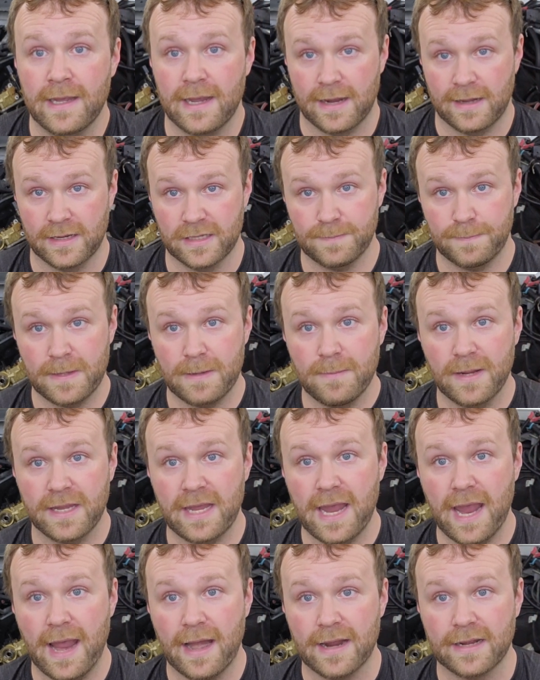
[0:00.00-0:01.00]
And us being
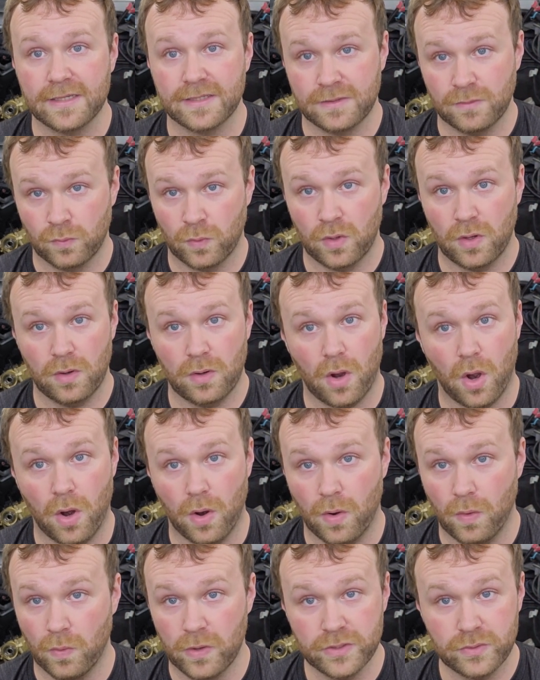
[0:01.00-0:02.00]
mechanics,
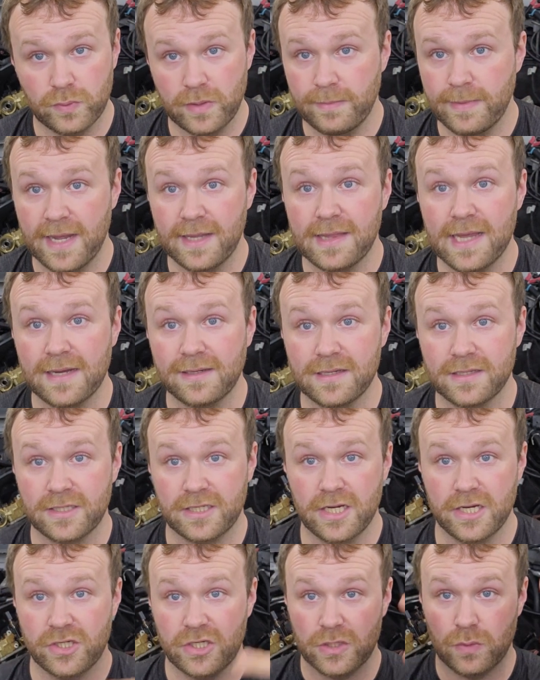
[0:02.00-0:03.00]
once we made that
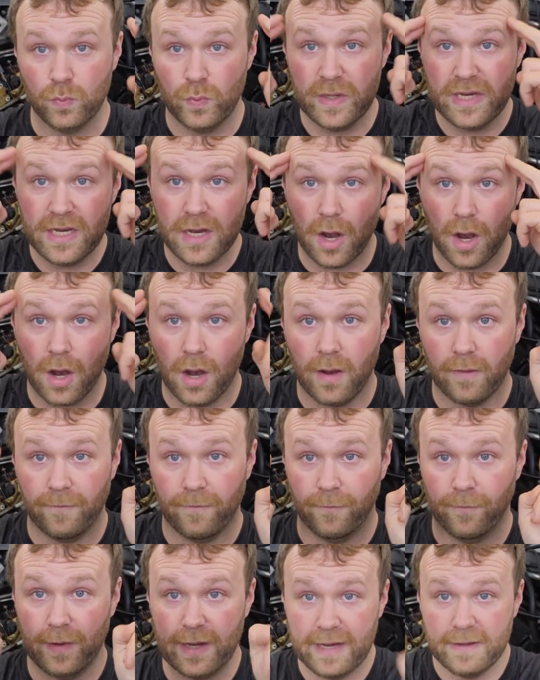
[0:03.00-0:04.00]
decision, we are
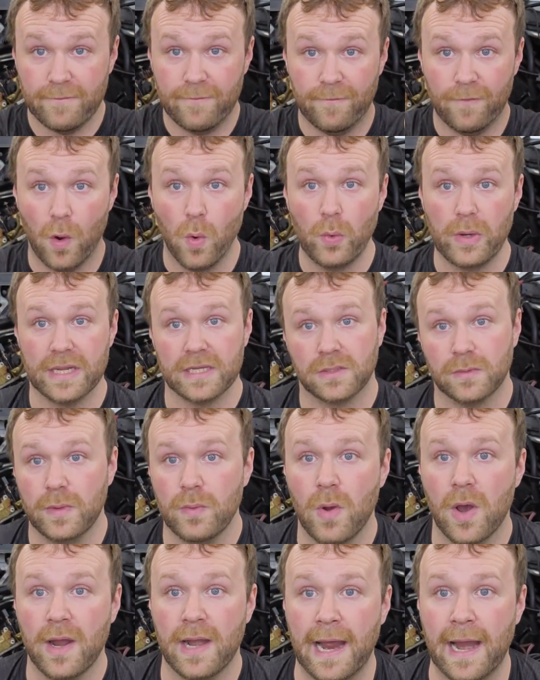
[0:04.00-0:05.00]
friggin' focused. We
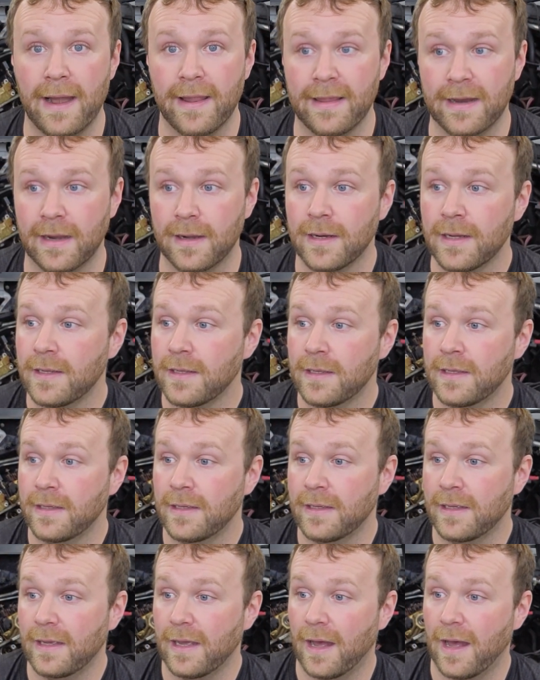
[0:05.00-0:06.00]
want out of there.
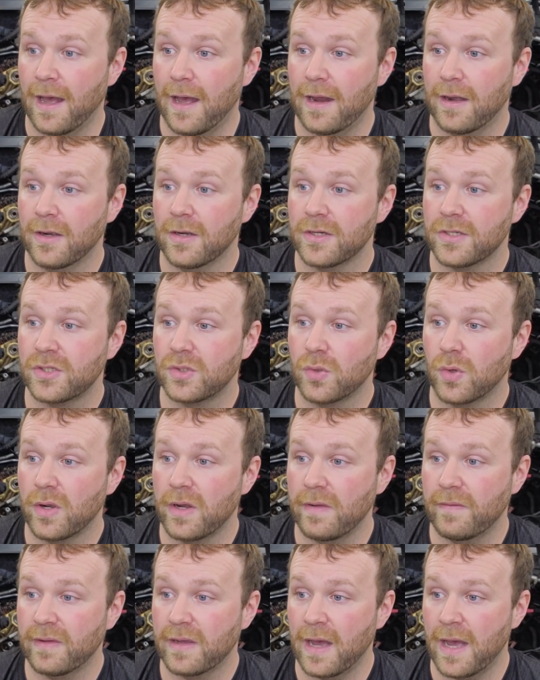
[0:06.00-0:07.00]
I heard a
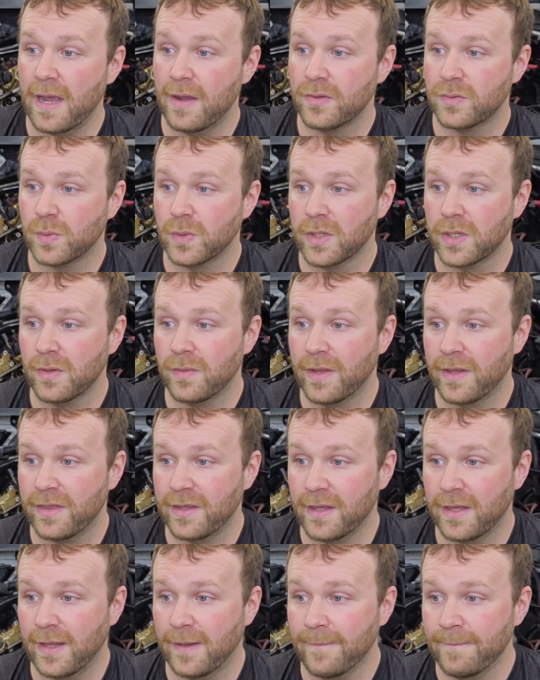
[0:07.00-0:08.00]
story of a guy I was working with.
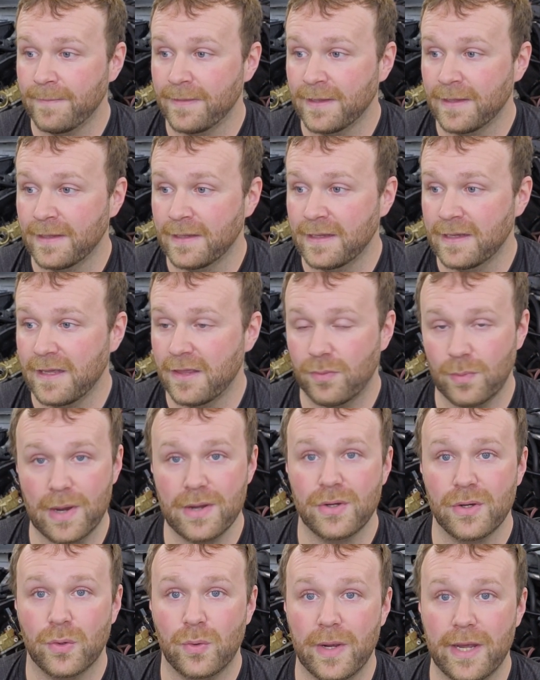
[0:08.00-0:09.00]
He
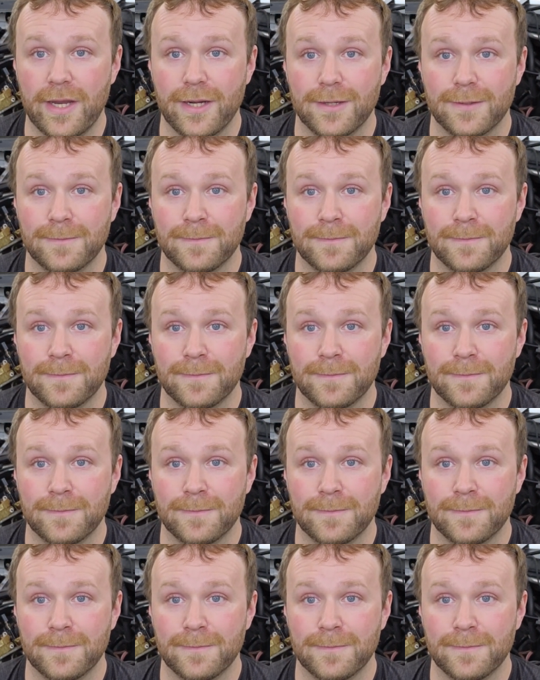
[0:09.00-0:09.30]
threatened to quit.